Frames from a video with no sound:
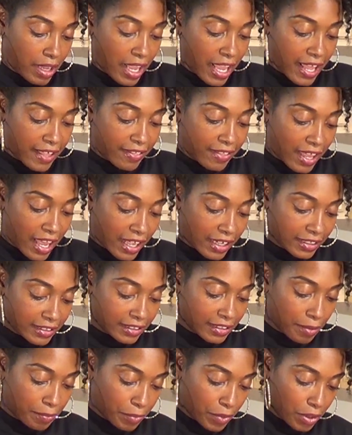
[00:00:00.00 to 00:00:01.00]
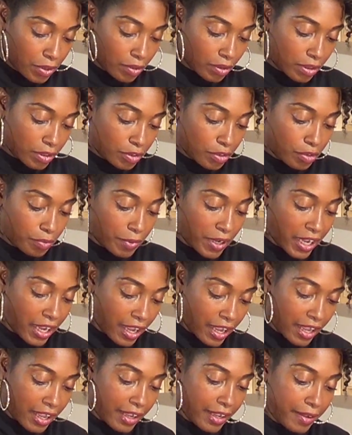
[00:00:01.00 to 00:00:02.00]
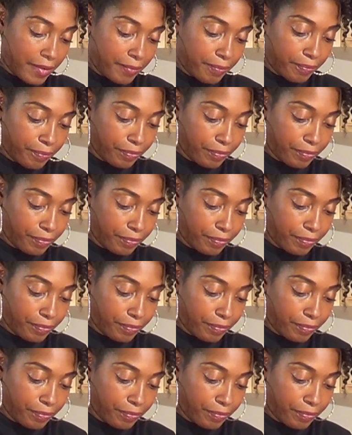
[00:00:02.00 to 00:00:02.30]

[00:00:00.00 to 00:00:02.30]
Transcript: And that is something you're going to do by eye.